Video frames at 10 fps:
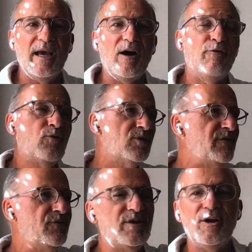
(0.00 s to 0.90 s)
Of
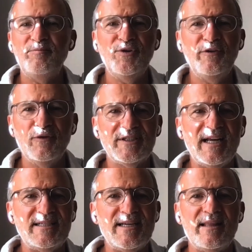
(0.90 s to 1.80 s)
course, if mm-hmm. you get a mm-hmm. beautiful
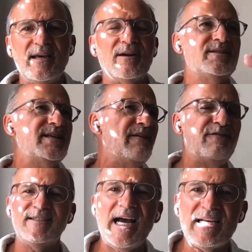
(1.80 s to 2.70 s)
sunset, they're going to say
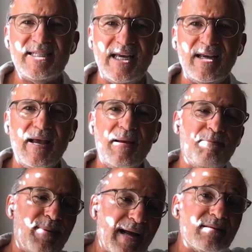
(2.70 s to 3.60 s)
fantastic,
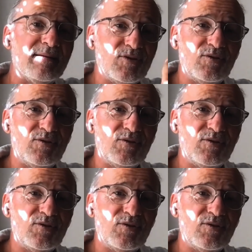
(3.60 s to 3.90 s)
but